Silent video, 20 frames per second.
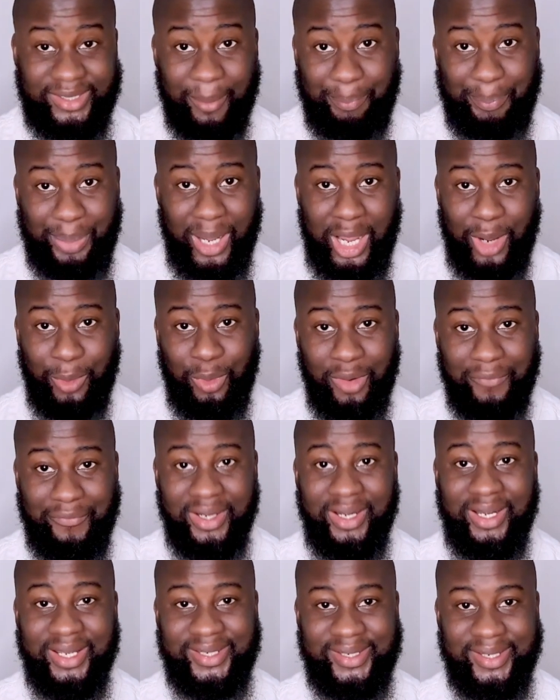the power of
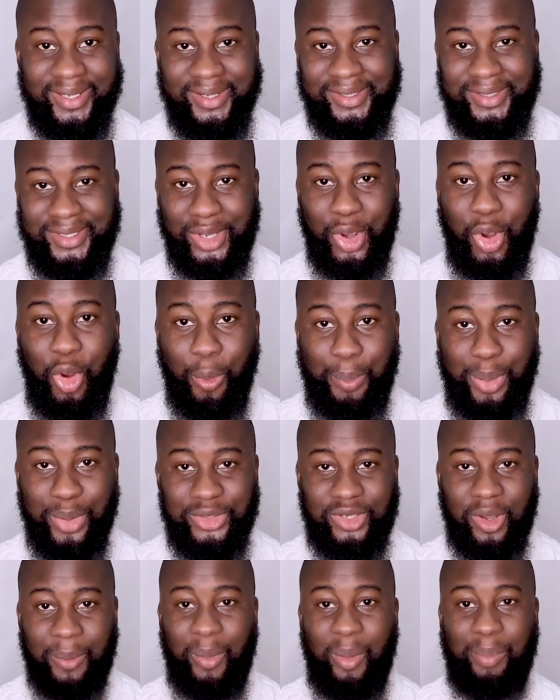indices. It
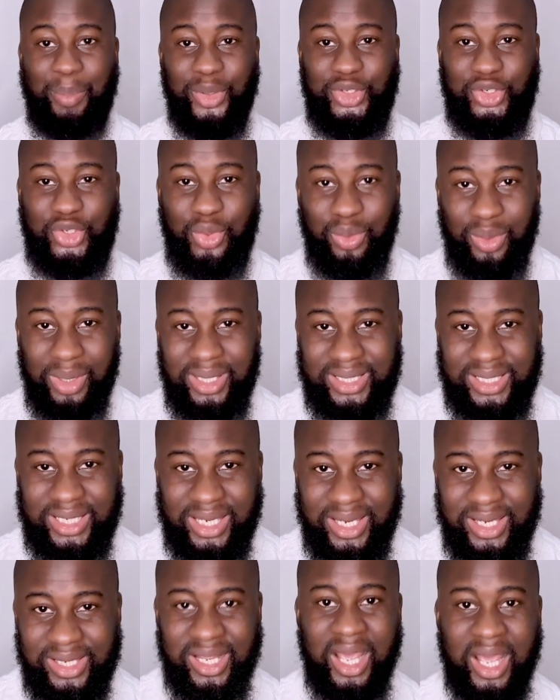opens up
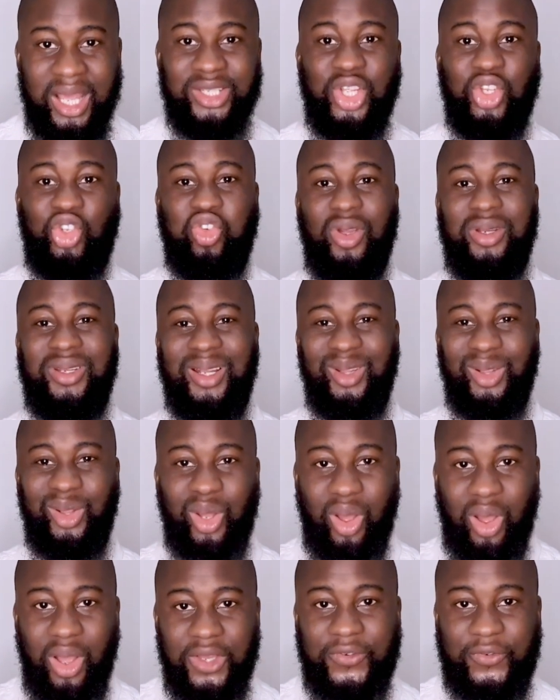opportunities to trade a
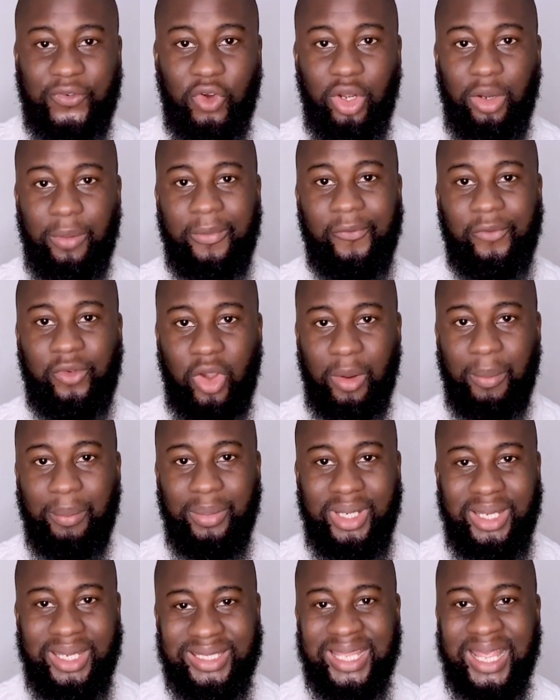large volume of
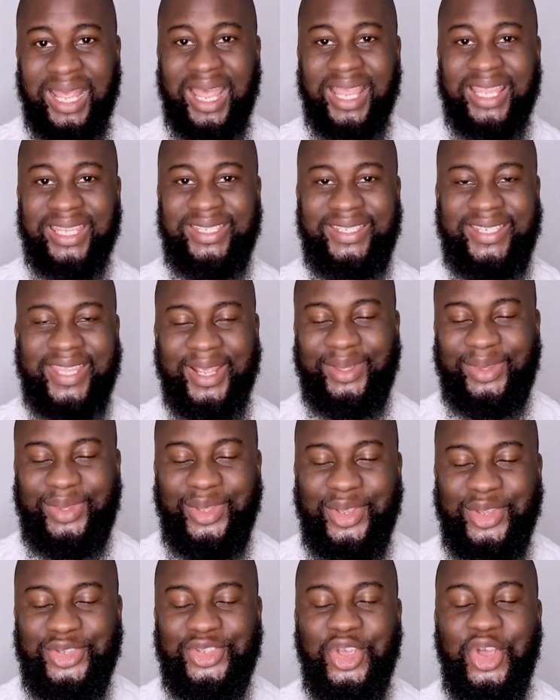companies and
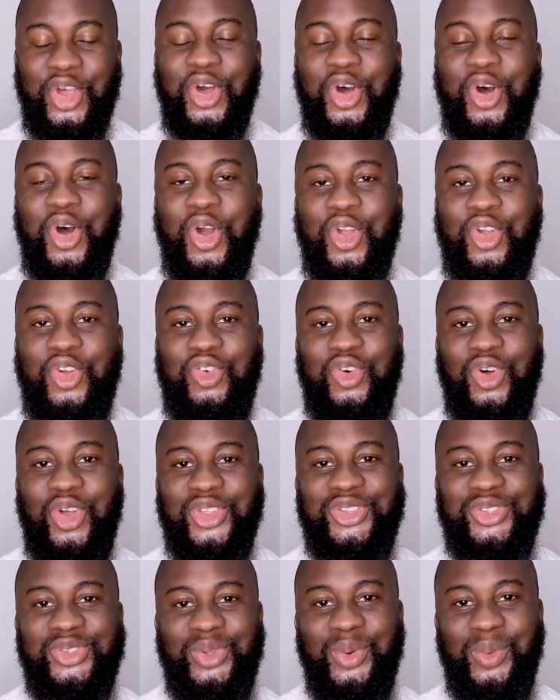sectors
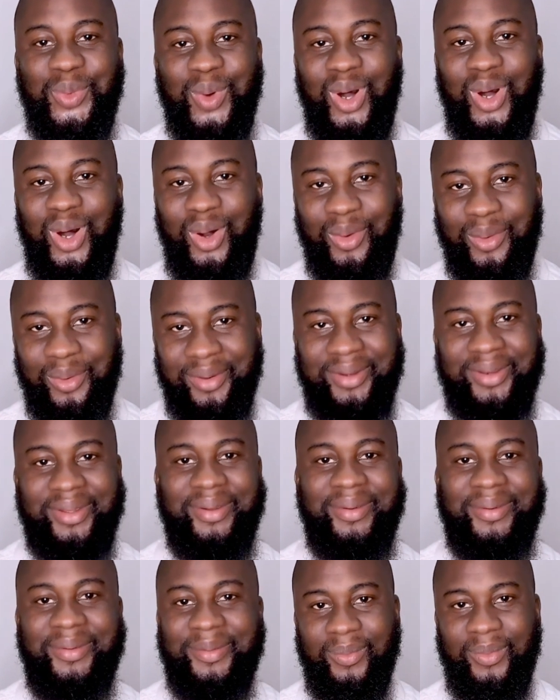across the world.
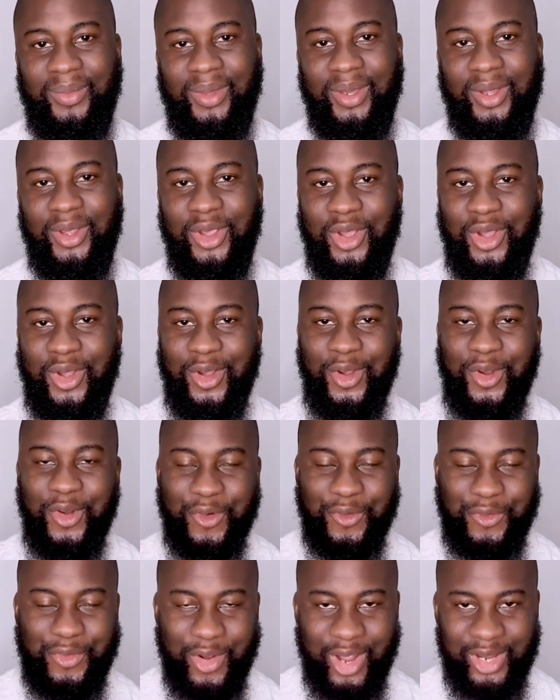
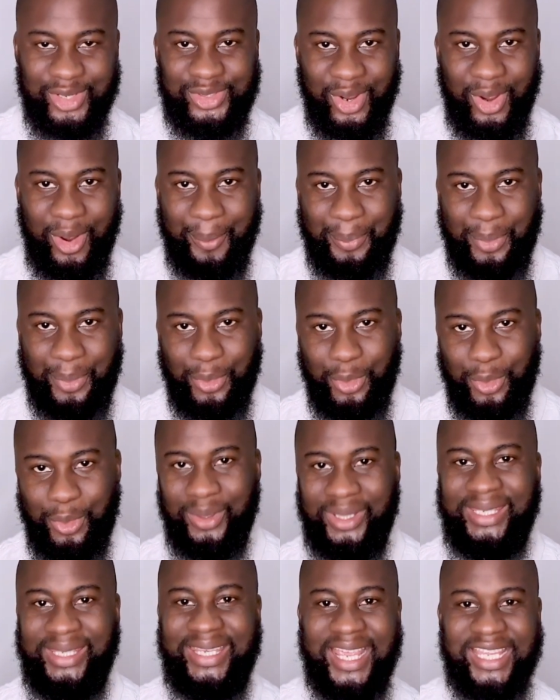For example,
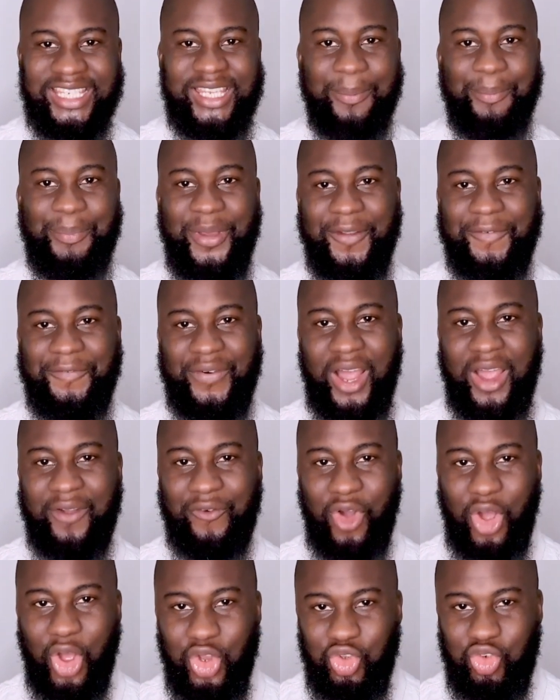the S&P
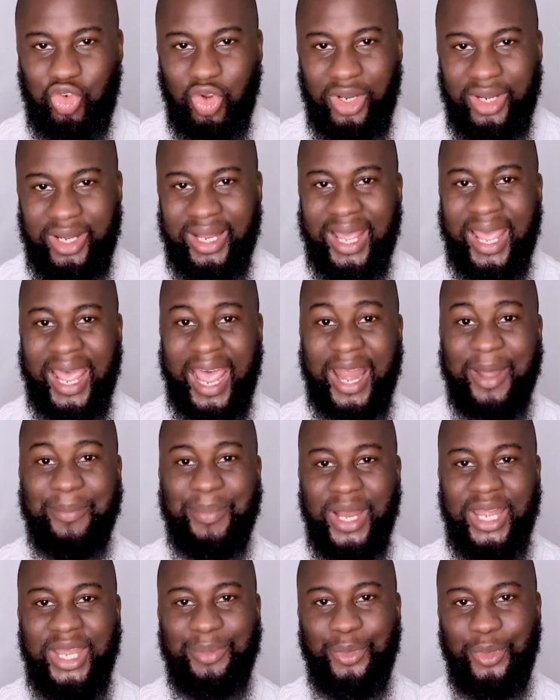500 and
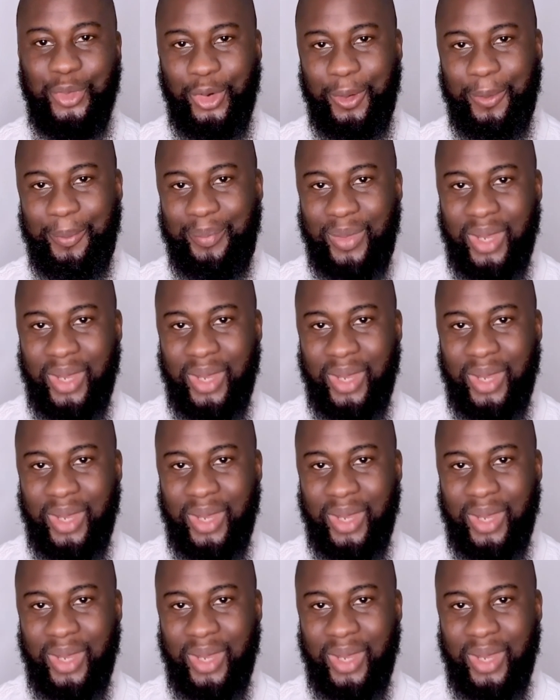many more.